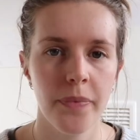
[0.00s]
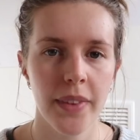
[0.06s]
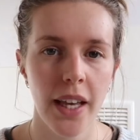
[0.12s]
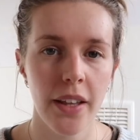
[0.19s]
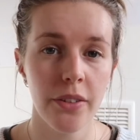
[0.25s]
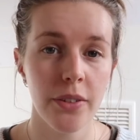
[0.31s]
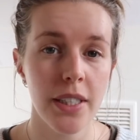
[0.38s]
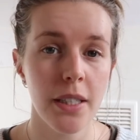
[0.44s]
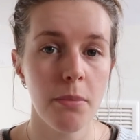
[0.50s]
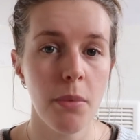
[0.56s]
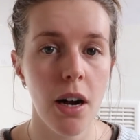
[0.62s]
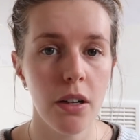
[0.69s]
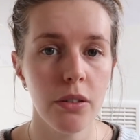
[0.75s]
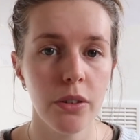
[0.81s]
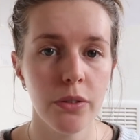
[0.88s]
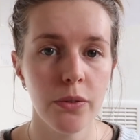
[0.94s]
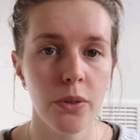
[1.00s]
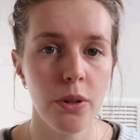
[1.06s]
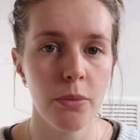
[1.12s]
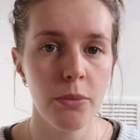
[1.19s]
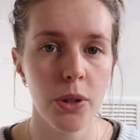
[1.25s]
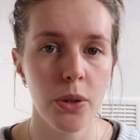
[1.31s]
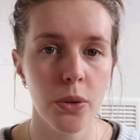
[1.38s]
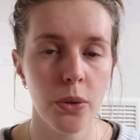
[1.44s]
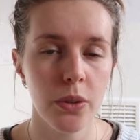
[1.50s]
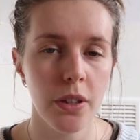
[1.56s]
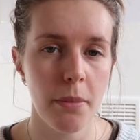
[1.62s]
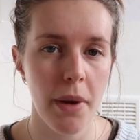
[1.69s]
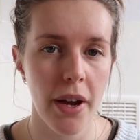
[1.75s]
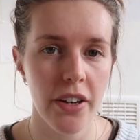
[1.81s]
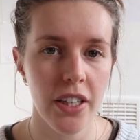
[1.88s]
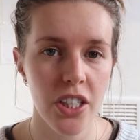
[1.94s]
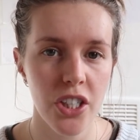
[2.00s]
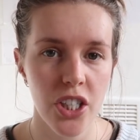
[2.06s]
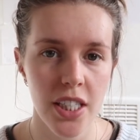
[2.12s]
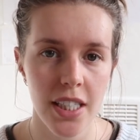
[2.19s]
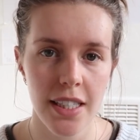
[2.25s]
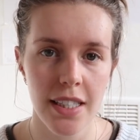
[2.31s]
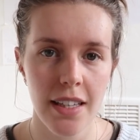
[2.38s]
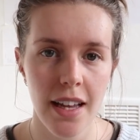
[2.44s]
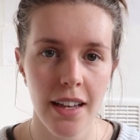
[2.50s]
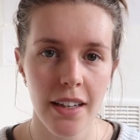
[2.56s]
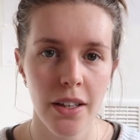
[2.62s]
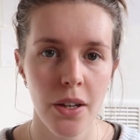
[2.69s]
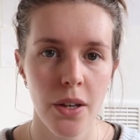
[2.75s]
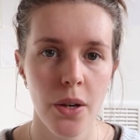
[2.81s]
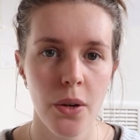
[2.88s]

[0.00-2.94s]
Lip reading: Now there is a milder form called American ginseng,